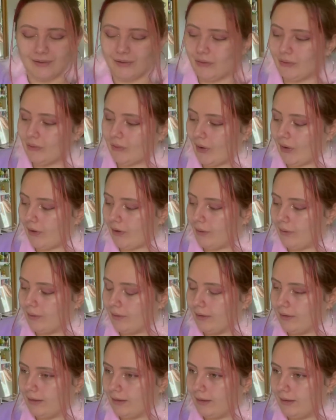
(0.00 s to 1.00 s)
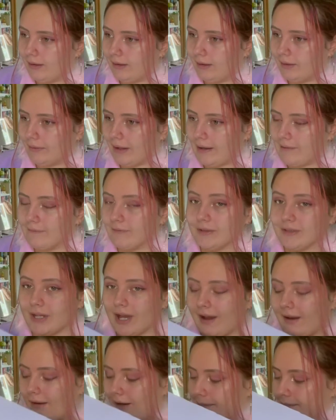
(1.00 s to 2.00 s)
So around the
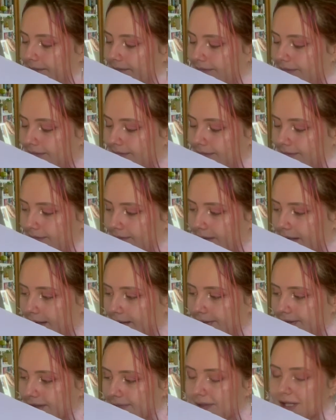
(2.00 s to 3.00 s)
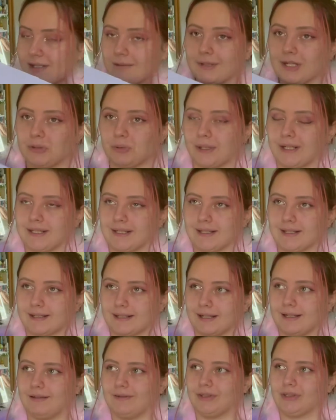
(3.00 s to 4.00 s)
time, like this must have been
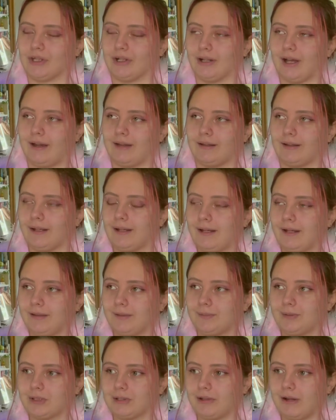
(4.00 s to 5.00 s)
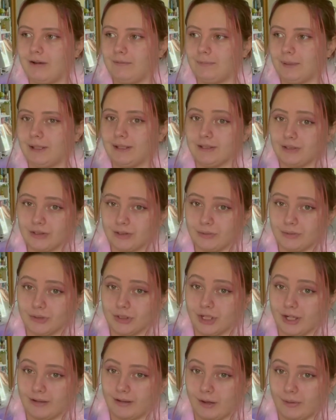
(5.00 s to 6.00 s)
2016, so like there was a lot of political
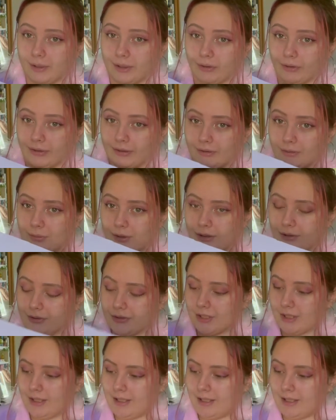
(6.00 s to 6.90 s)
shit going on in the world.